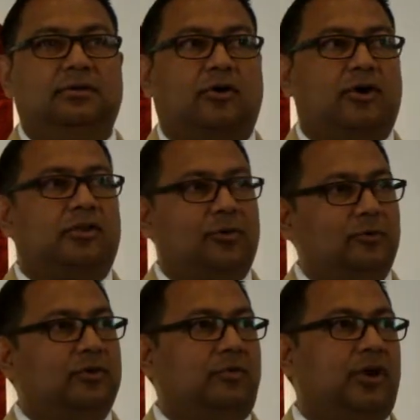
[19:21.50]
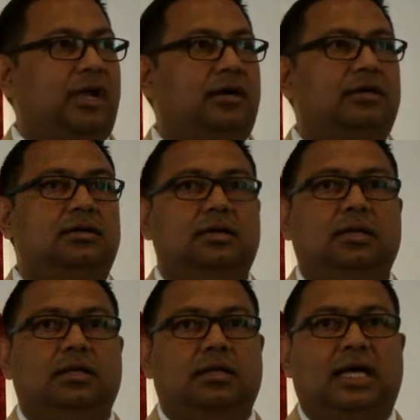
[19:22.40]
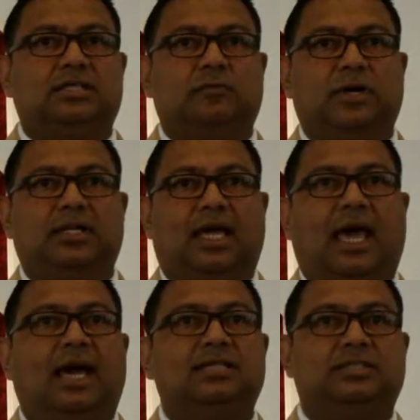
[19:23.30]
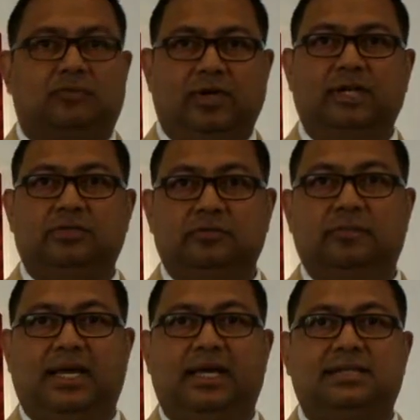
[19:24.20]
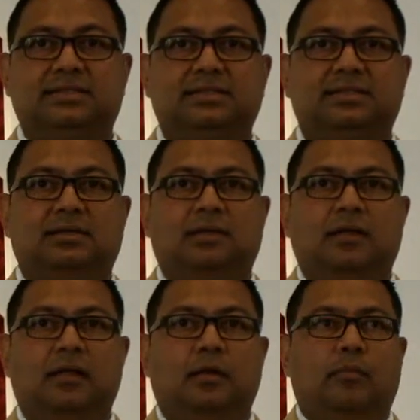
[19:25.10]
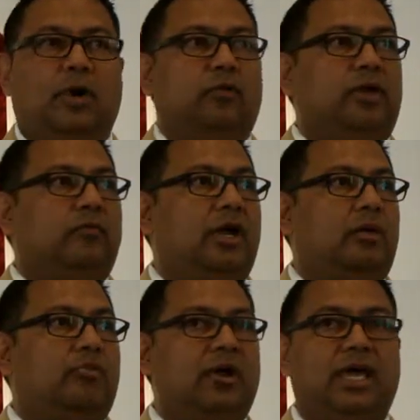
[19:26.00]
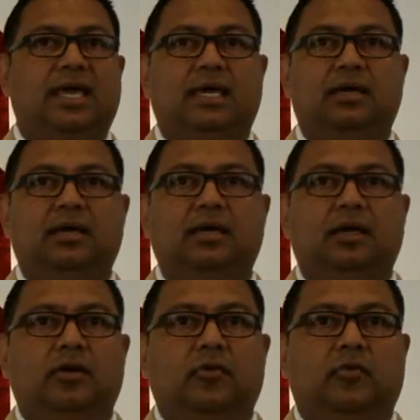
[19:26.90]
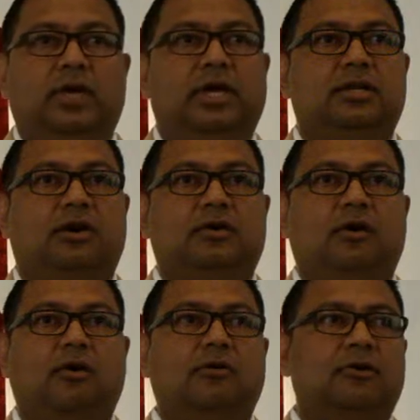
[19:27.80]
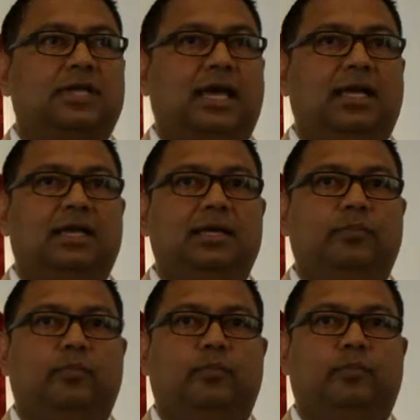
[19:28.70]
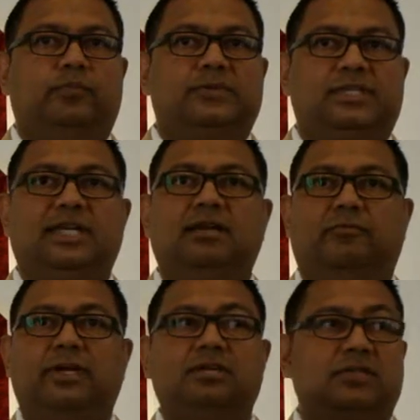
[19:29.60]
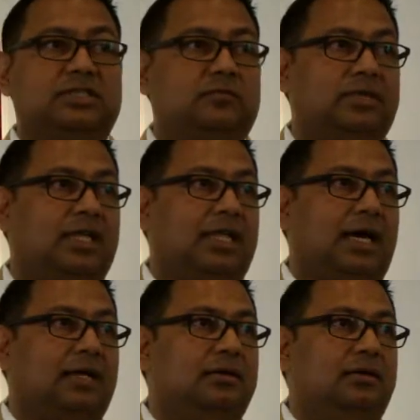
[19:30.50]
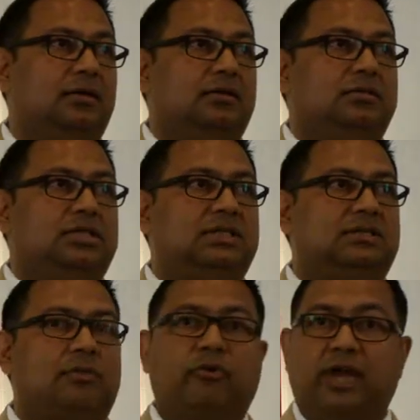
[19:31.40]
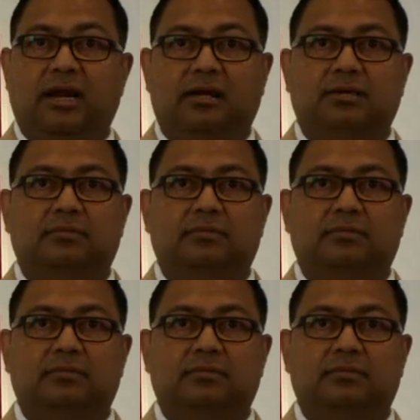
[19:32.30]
or through the prayer, that's where the catch-22 begins. But when we are praying, we don't hold any seed of interest within that, just a prayer.